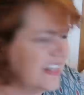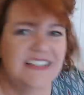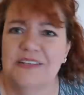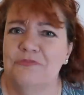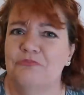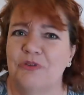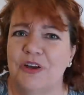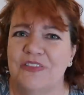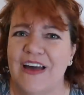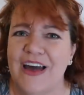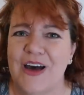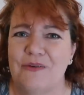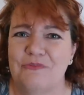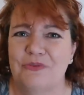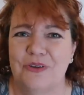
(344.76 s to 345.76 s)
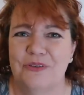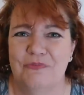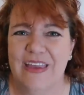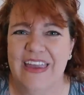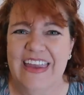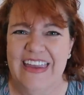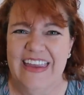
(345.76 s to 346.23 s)
I didn't bring that up with
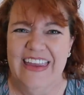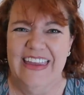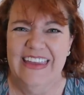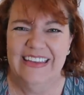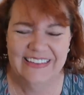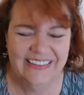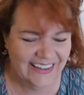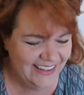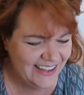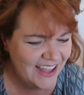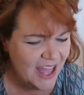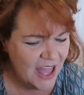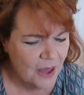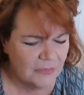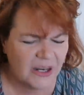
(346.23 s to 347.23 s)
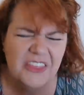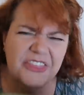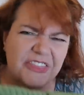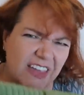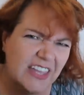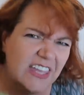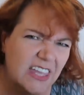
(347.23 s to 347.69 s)
me. But I
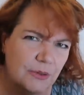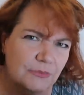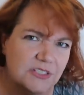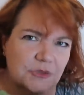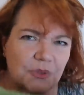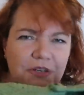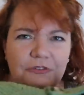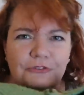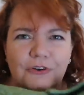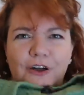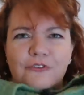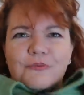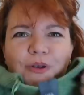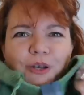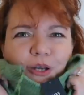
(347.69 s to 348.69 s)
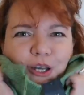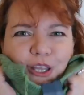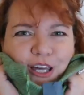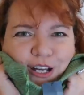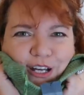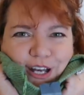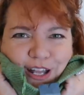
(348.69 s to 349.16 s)
think it was £25, but look at
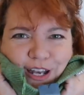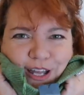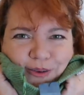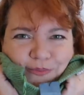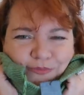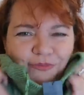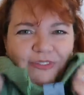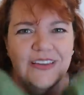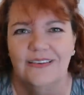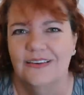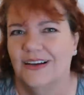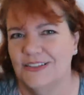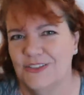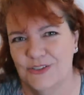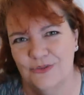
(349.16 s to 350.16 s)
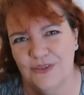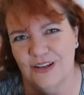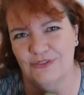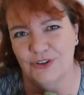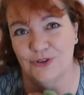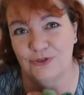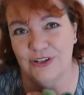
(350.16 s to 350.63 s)
that colour. I do
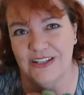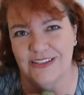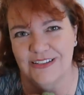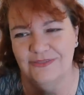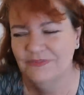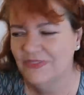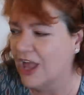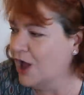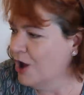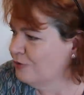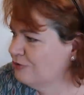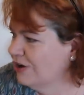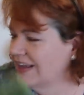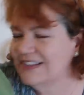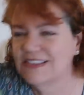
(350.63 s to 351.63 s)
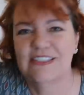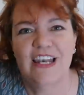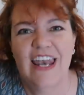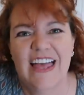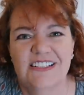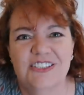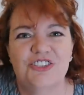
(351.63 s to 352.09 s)
love a green. Right, so
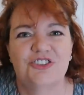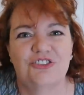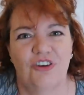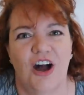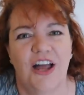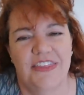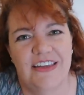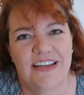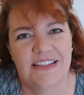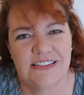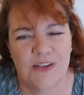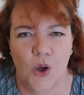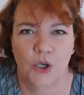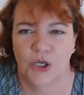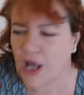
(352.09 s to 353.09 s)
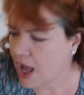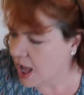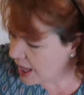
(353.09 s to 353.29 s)
let's try these on.